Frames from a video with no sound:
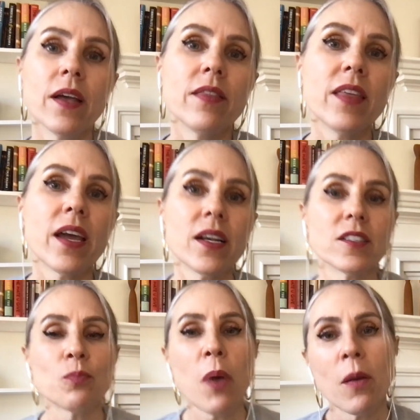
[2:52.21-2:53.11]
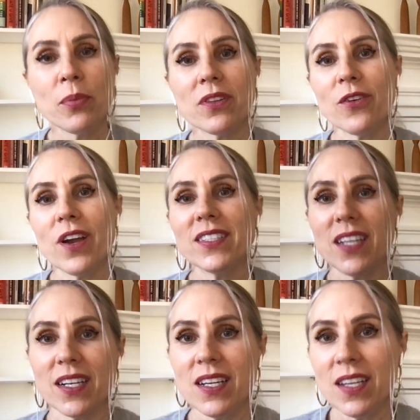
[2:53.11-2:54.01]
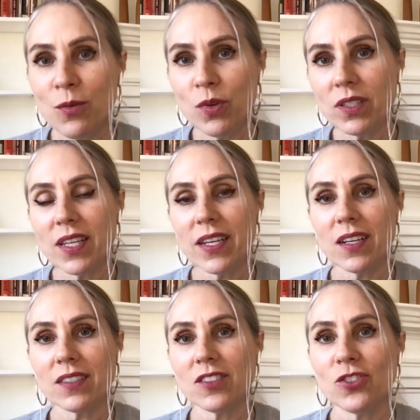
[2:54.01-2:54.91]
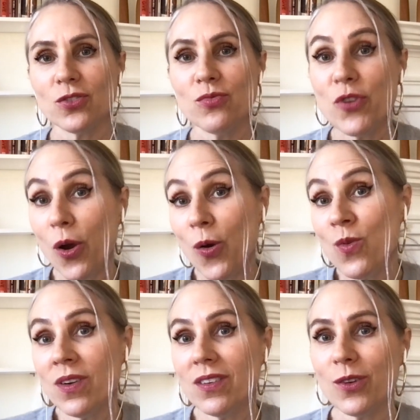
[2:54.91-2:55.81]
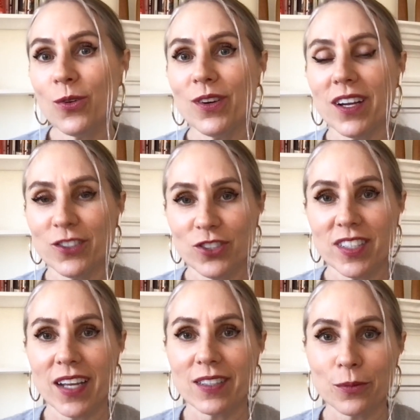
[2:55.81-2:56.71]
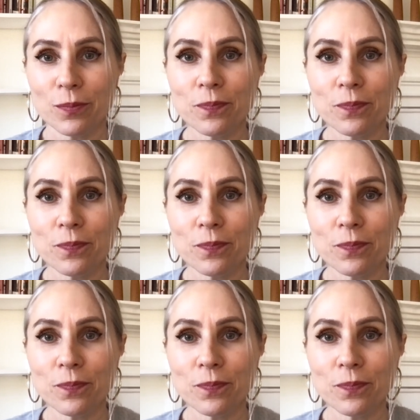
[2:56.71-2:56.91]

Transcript: than its popular identity would lead us to know or understand.